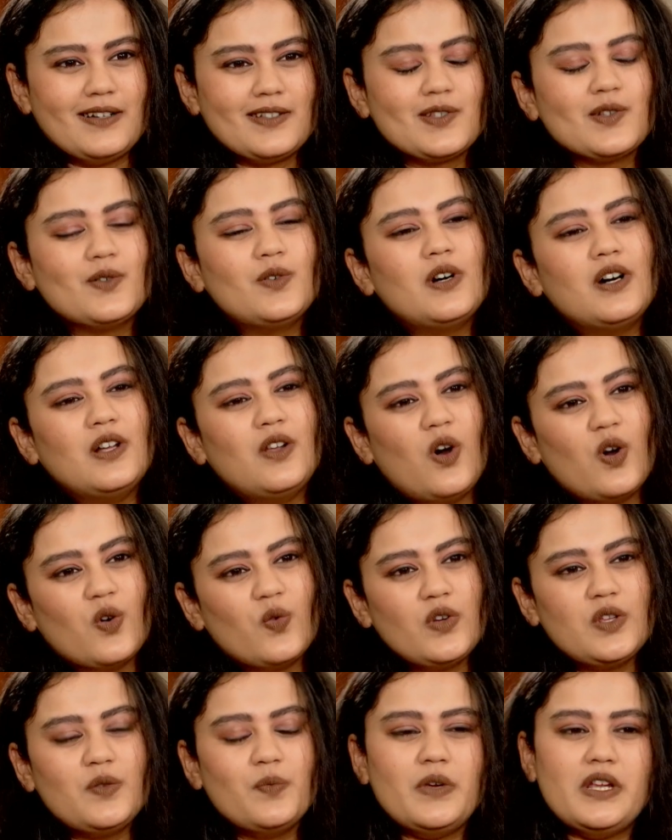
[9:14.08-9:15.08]
So along
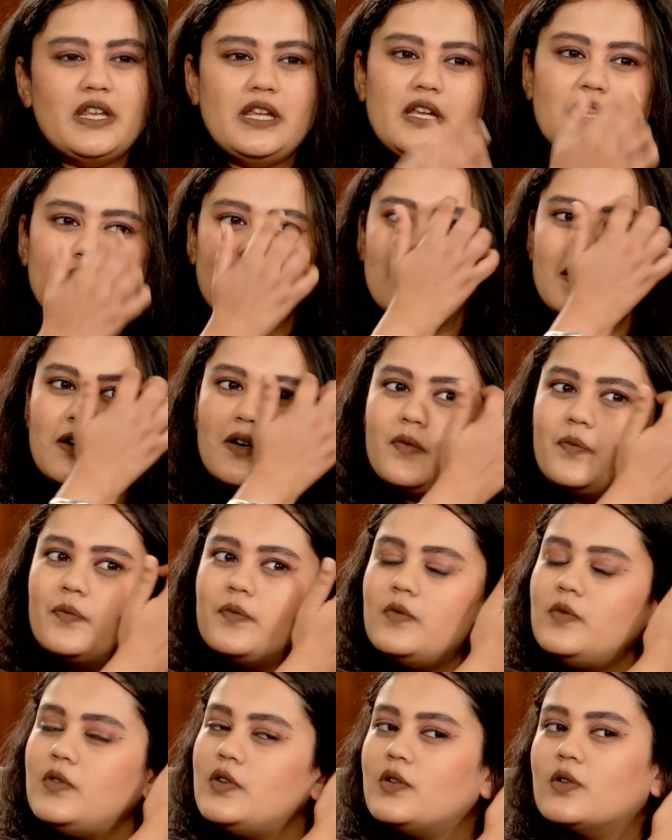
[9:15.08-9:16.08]
with Mili,
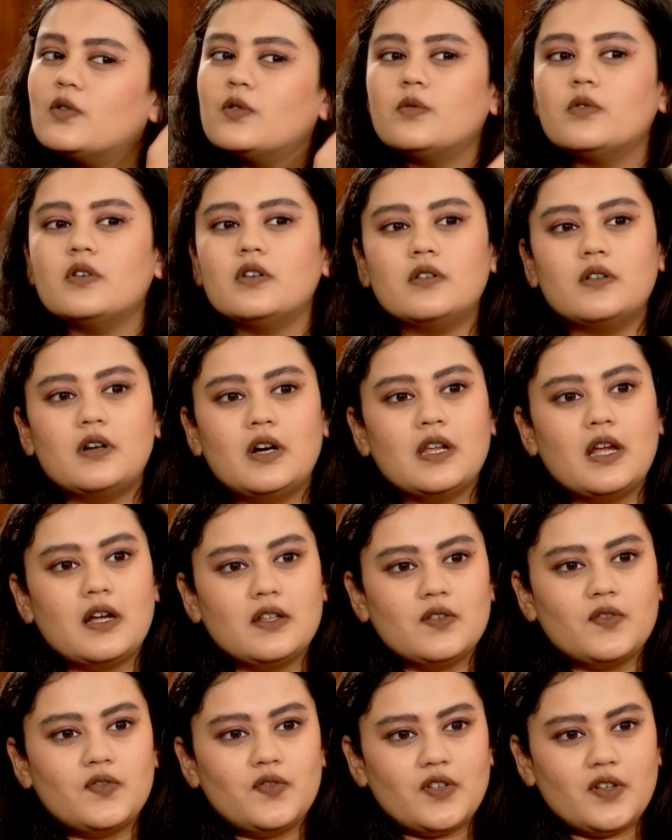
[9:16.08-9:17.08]
you know,
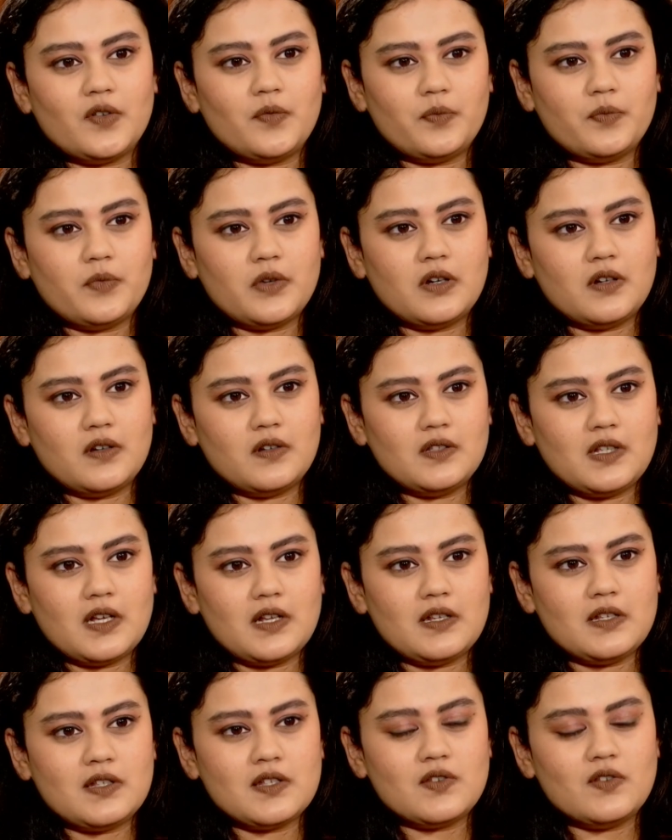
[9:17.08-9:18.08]
another film
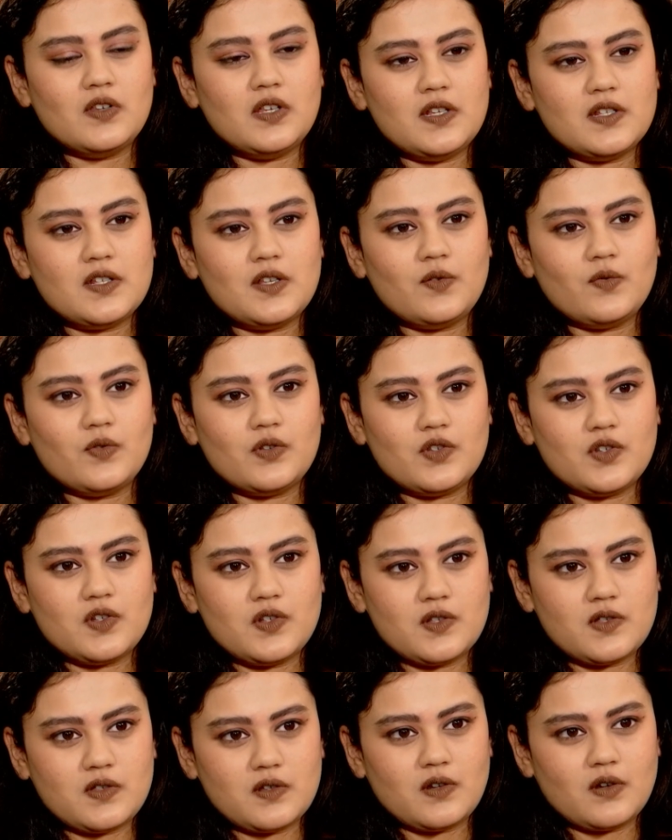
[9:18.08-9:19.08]
that it's releasing, which
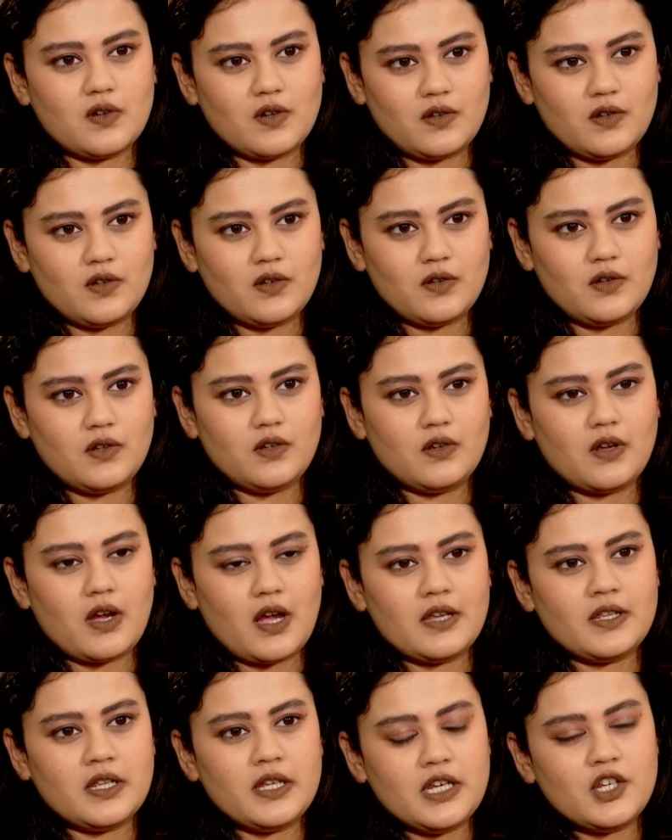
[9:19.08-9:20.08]
is I
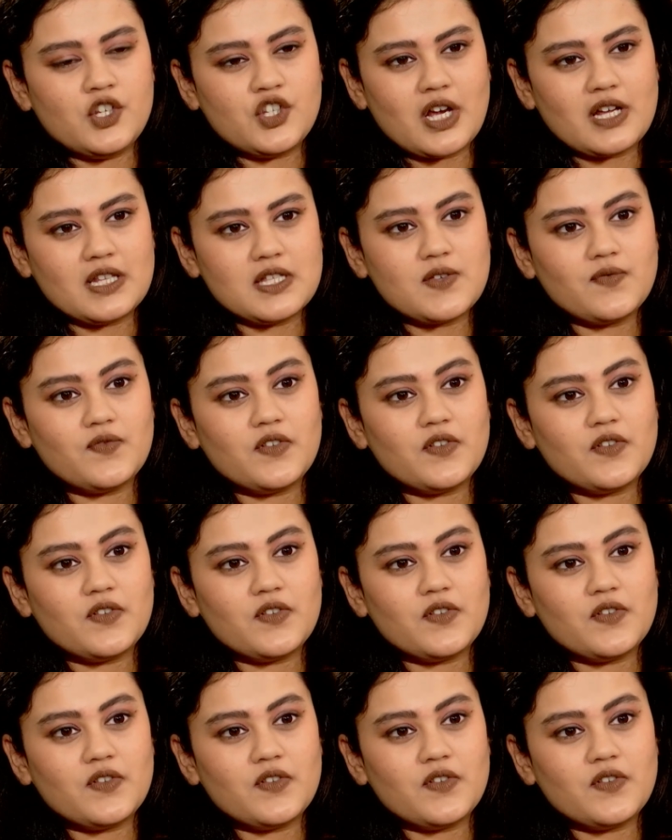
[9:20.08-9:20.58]
think Ishan's